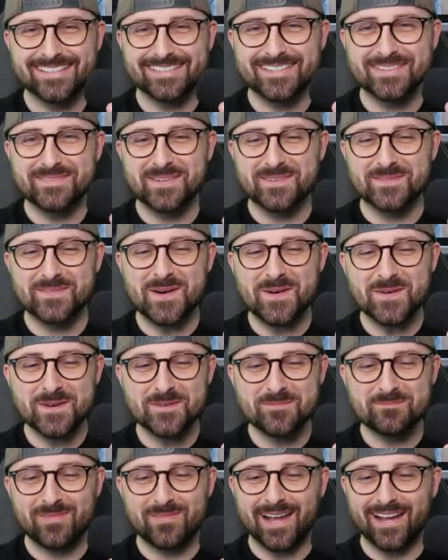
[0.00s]
gentlemen.
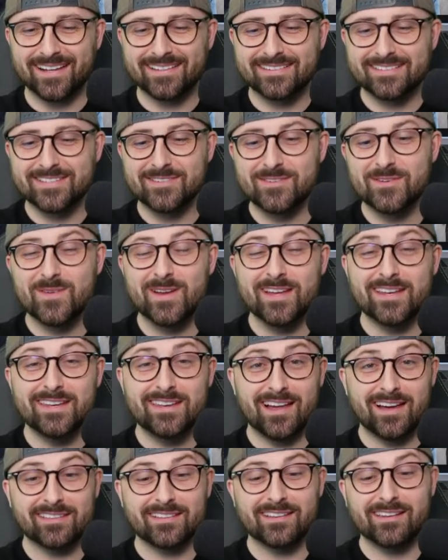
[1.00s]
Welcome back to
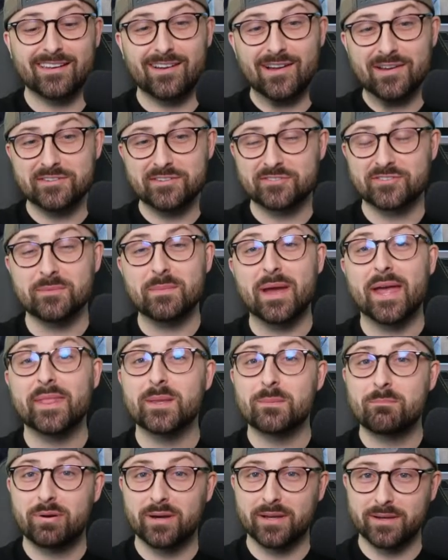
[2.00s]
another live stream
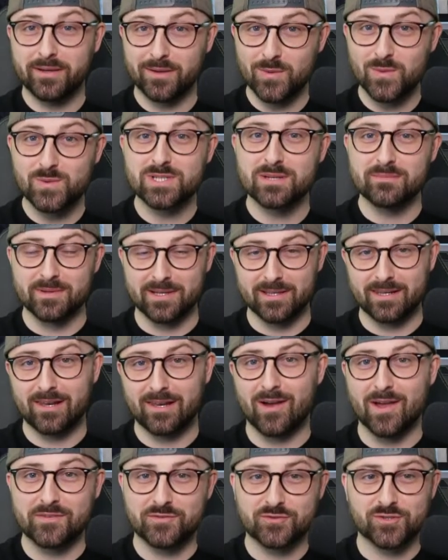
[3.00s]
and the penultimate
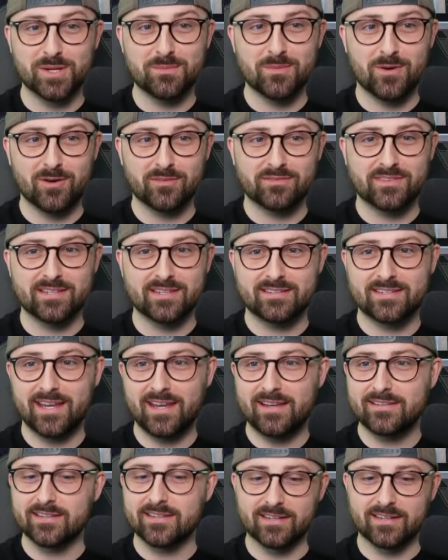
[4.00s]
live stream of the
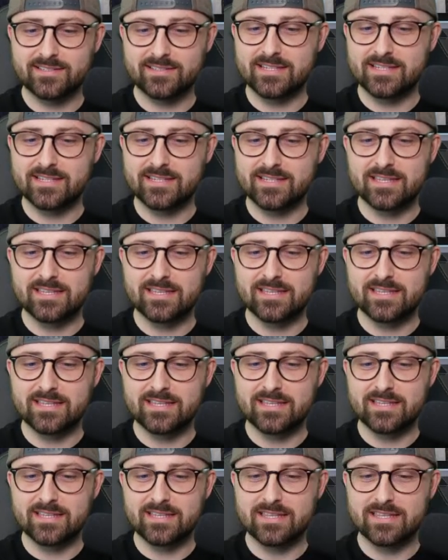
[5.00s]
season. It's a lovely
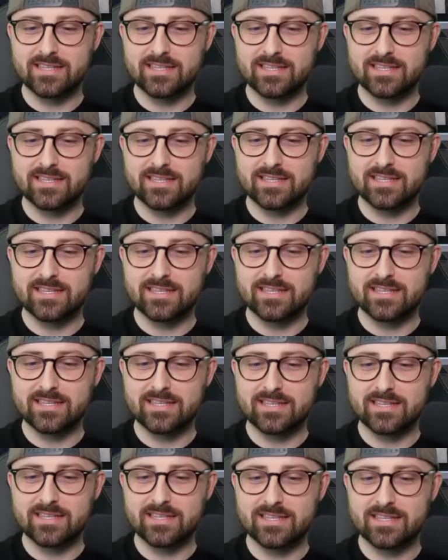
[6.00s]
word, penultimate.
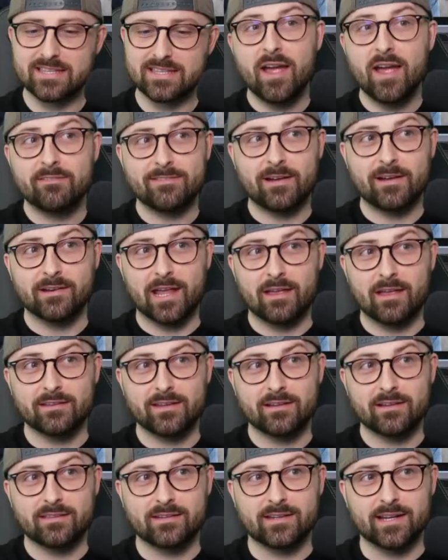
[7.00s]
I found out
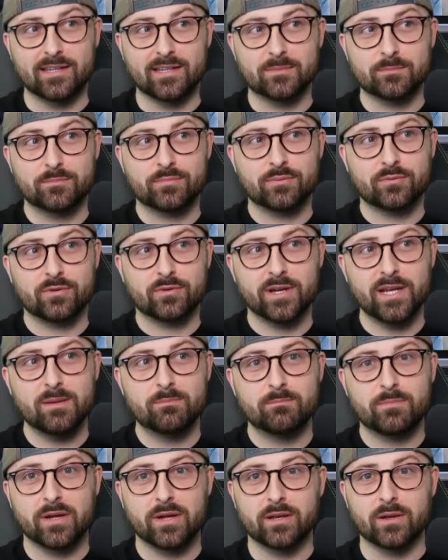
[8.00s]
the other day that
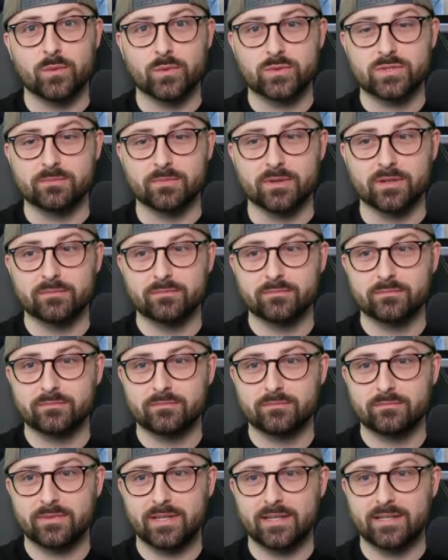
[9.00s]
pre-penultimate
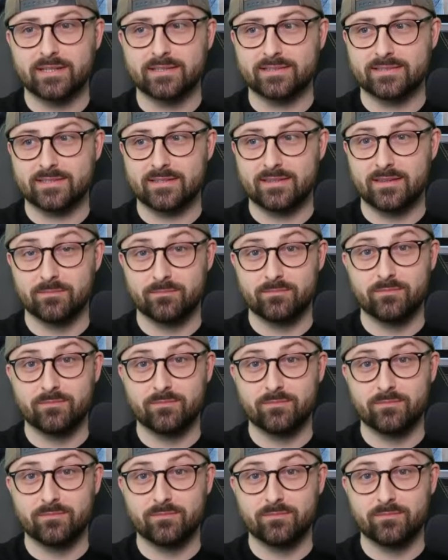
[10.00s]
is